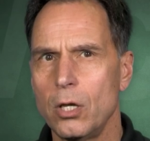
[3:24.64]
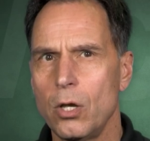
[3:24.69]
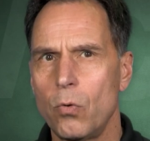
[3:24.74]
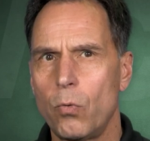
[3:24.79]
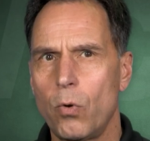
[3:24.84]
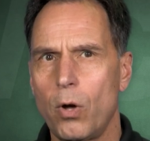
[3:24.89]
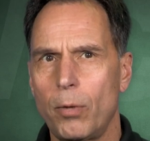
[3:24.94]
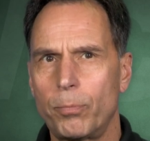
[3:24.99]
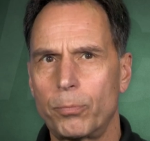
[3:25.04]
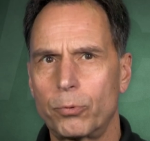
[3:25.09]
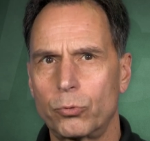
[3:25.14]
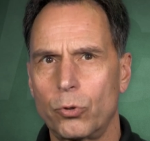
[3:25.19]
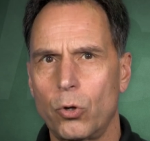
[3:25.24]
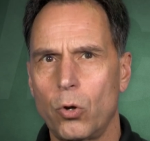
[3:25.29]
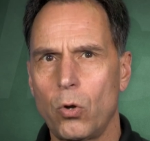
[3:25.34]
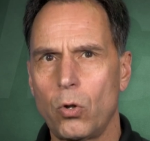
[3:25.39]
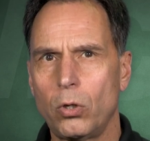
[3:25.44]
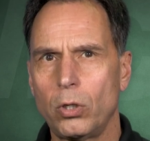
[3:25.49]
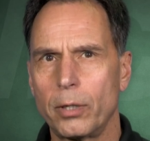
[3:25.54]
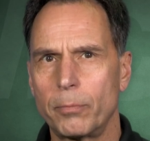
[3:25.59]
while
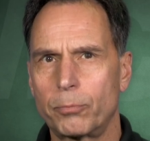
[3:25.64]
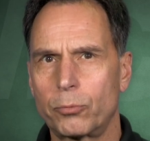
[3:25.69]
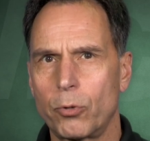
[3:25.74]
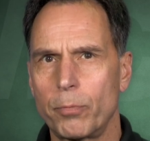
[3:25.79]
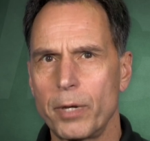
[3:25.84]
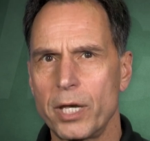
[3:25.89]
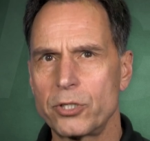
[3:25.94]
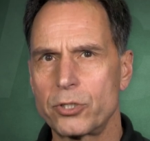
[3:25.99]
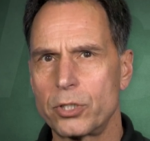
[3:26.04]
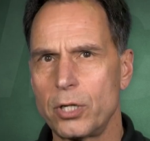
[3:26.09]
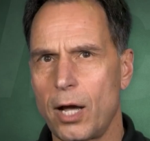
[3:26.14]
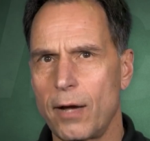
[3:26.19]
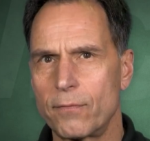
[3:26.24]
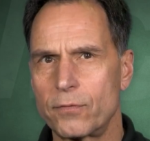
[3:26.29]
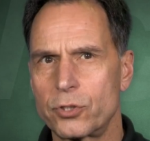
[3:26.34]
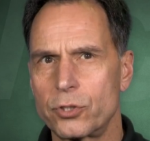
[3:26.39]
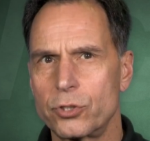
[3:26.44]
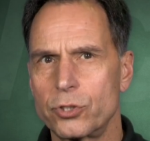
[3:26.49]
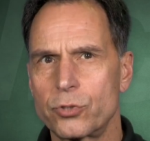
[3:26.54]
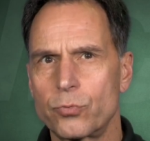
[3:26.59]
parole and probation
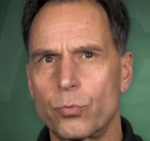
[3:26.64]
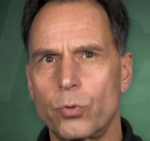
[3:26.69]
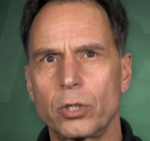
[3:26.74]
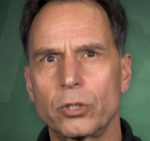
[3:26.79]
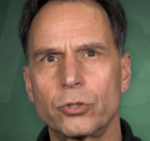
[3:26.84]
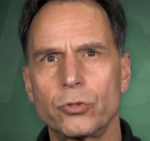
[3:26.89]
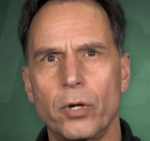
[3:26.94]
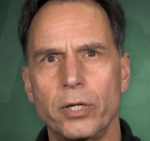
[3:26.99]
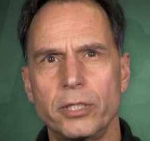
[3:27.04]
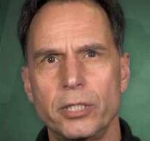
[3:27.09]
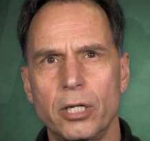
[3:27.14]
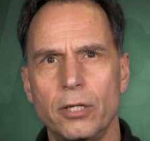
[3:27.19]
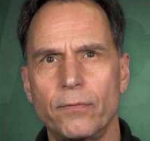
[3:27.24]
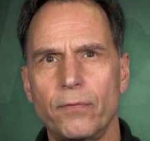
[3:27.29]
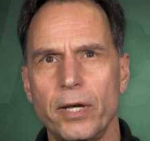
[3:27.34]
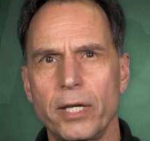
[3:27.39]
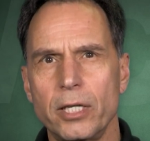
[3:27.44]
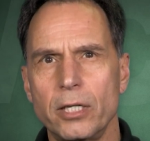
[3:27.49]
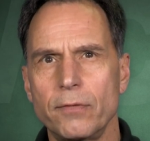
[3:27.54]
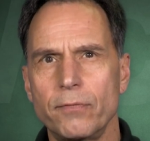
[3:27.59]
officers work to
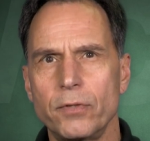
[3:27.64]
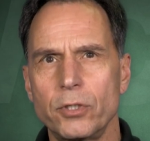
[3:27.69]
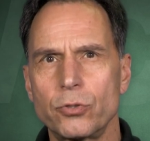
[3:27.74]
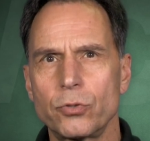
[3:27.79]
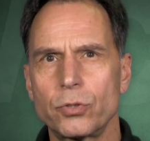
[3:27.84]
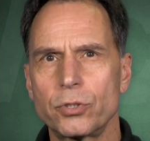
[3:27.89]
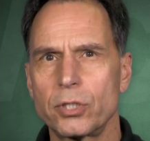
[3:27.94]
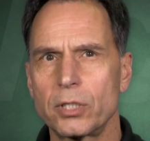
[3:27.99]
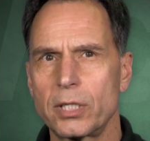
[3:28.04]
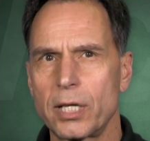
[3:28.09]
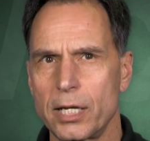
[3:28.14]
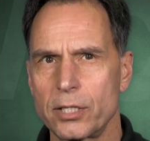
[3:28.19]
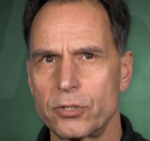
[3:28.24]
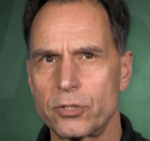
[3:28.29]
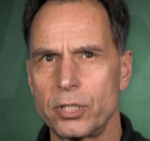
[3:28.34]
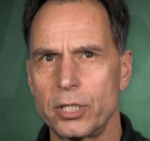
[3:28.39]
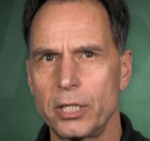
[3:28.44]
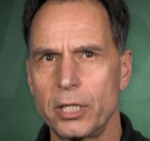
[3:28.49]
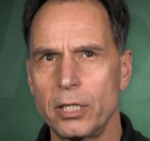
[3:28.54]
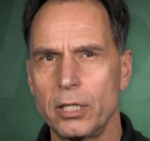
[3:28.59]
identify individuals in
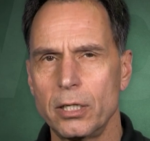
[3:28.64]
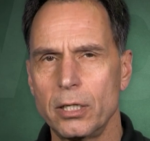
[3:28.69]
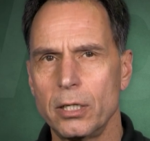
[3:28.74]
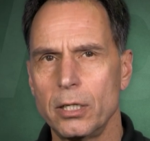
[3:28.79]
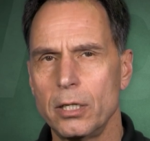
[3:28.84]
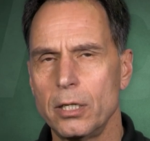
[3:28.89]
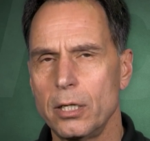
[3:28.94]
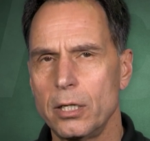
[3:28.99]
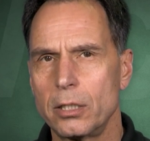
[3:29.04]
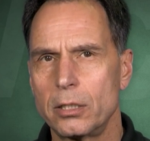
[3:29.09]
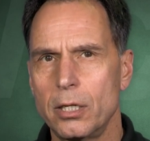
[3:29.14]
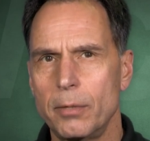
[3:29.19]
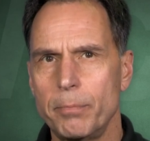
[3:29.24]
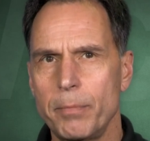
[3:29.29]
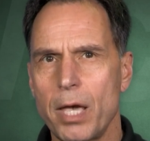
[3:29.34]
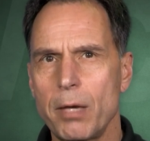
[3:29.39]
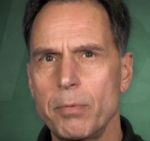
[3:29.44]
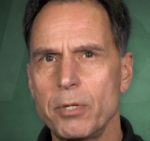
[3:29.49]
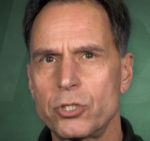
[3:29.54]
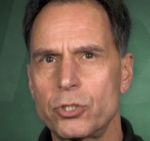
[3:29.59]
custody that
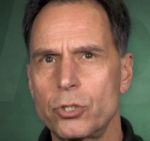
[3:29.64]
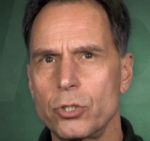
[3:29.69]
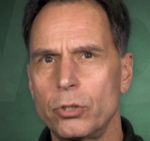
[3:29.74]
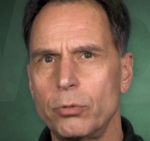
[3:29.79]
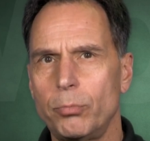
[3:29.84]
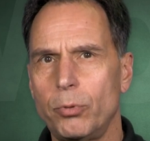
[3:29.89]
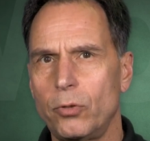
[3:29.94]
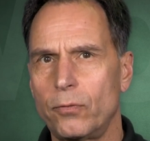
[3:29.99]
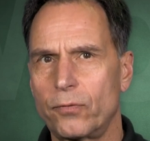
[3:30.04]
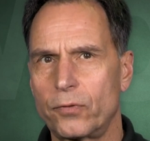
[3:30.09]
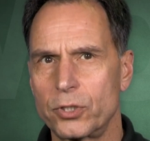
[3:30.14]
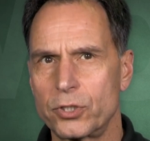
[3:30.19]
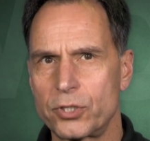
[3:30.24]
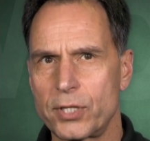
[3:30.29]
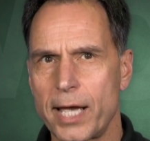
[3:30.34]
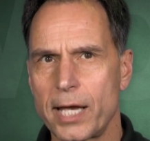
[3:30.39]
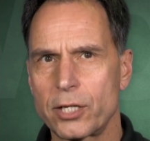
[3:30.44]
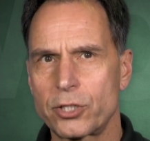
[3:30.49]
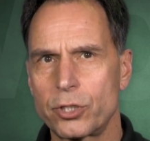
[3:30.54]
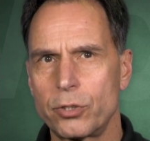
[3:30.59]
may be suitable for
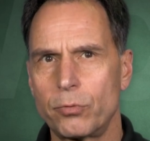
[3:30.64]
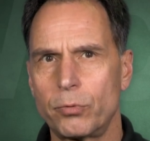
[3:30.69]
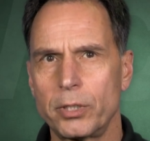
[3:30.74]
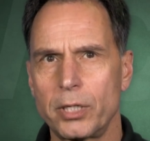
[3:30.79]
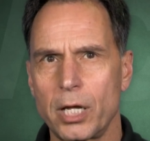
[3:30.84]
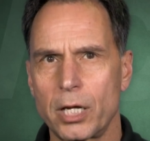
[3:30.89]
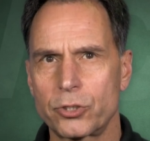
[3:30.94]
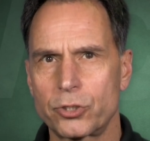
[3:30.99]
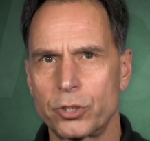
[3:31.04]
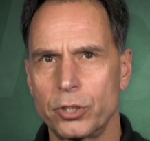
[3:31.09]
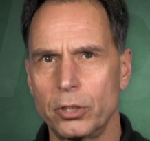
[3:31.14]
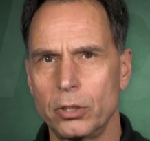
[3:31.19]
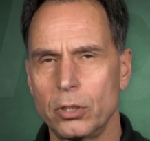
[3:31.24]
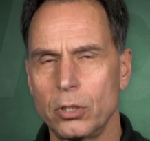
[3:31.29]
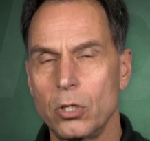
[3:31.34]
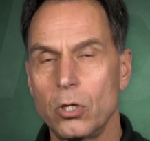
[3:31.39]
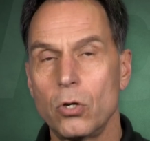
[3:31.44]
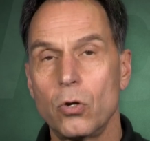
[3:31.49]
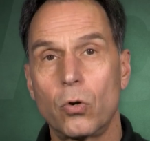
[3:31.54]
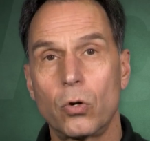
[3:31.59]
sanction reduction
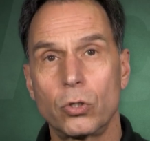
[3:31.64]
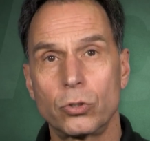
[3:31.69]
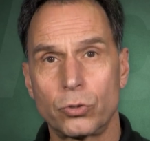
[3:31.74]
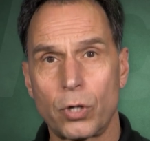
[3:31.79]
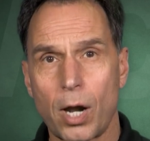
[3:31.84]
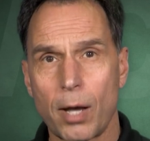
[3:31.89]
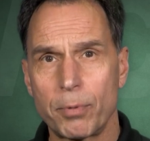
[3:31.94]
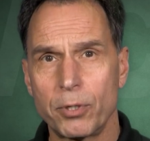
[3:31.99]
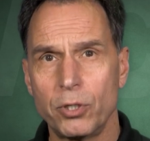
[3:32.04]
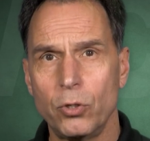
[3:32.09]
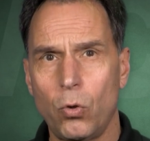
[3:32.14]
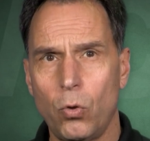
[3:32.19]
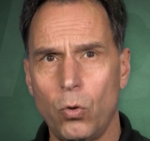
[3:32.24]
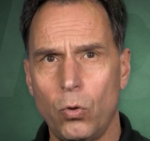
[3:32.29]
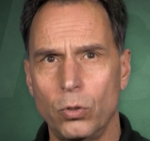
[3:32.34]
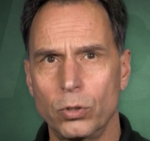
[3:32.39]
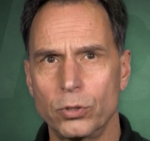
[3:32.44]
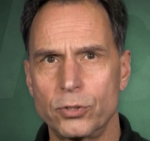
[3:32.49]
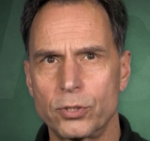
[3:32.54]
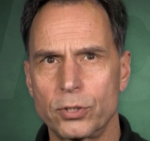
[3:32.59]
or dropping
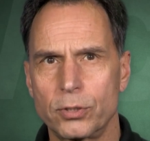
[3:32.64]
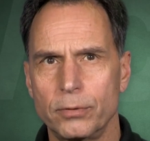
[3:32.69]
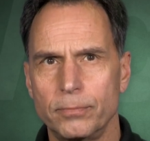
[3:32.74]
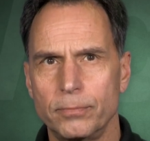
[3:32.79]
holds.